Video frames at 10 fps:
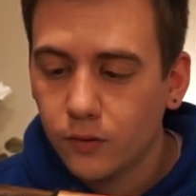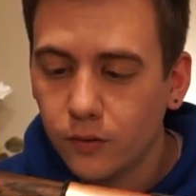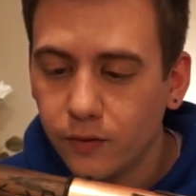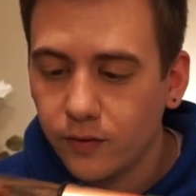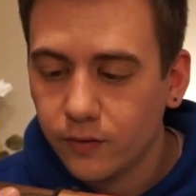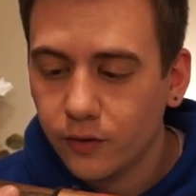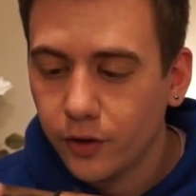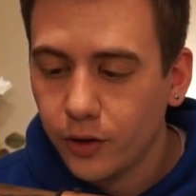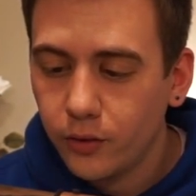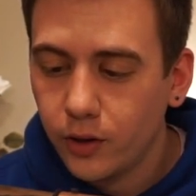So this has
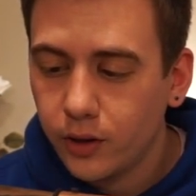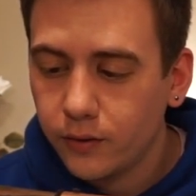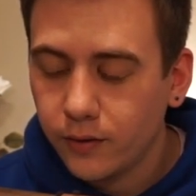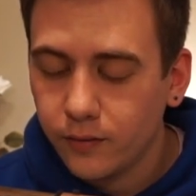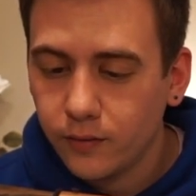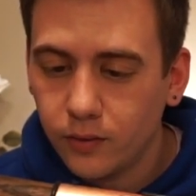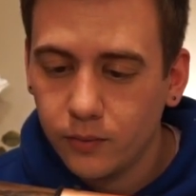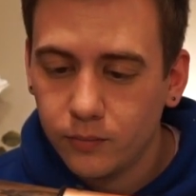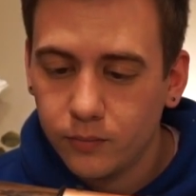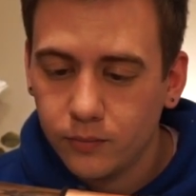clear coat on it. That's
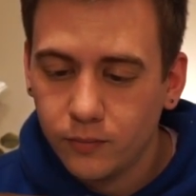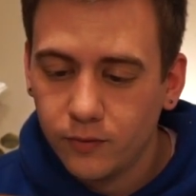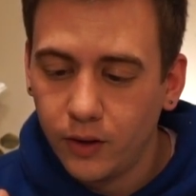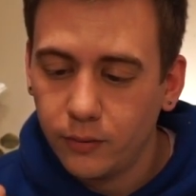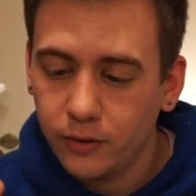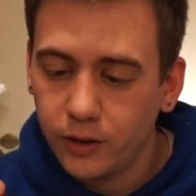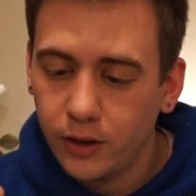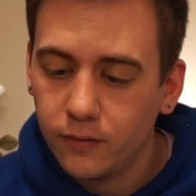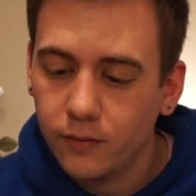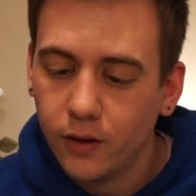going to stay really
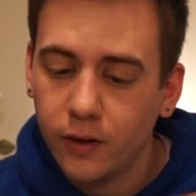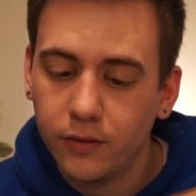nice.